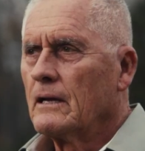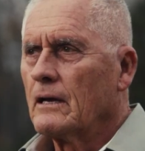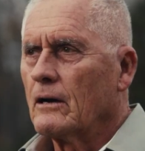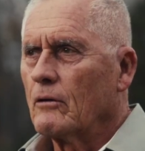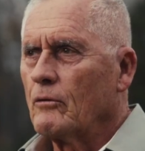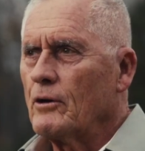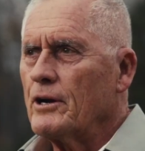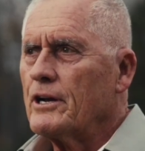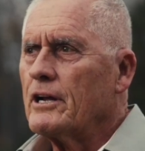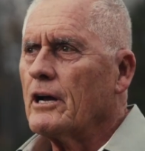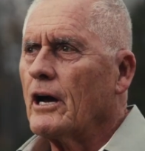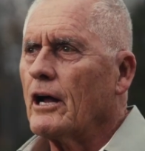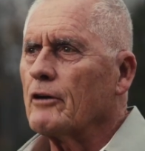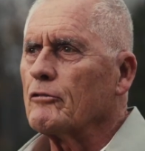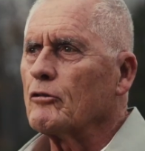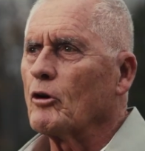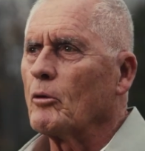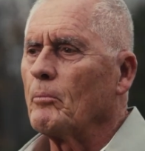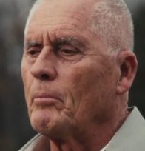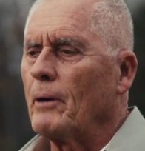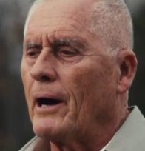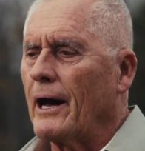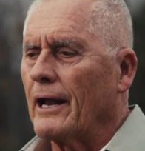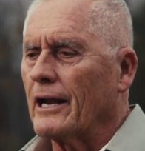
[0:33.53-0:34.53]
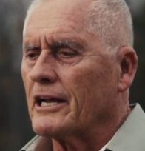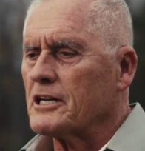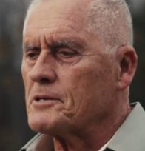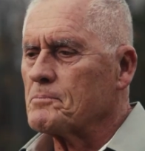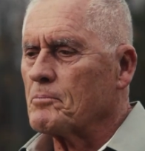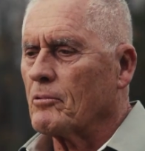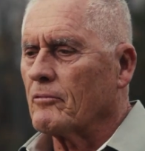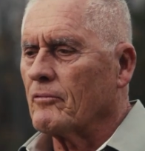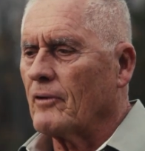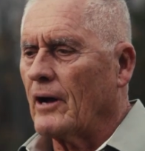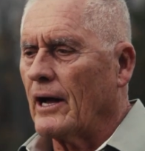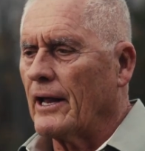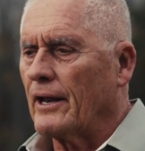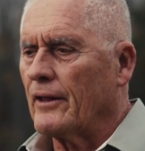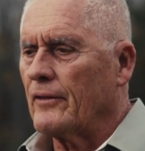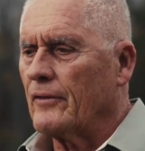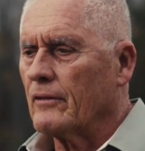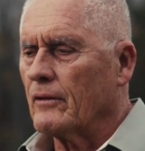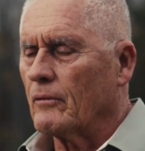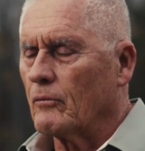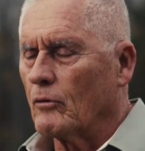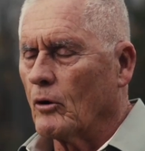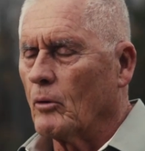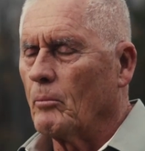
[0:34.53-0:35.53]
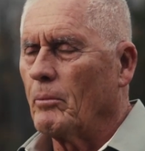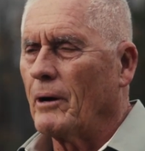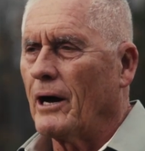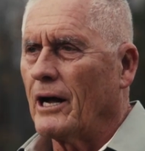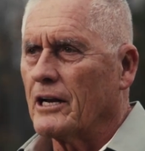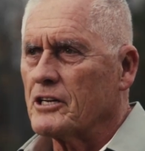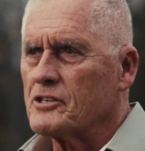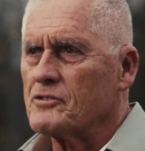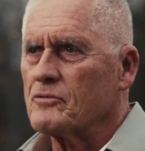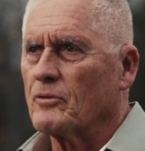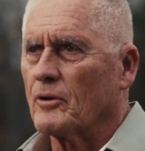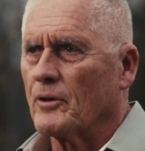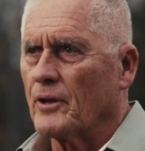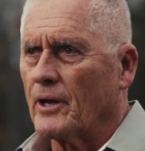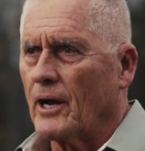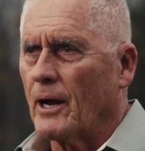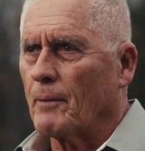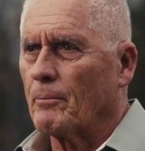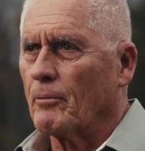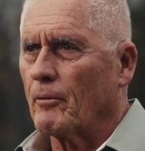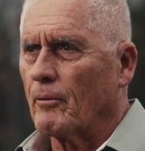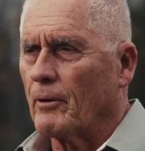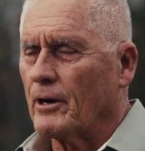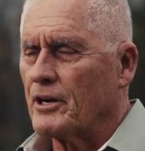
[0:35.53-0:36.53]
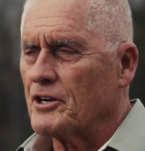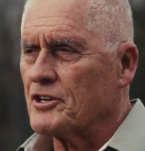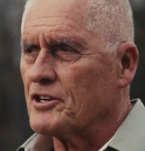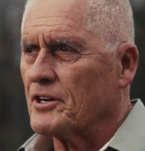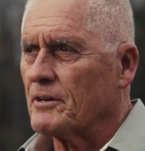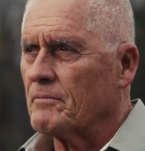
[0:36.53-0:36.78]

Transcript: Recon Robotics provided the robots for the operation.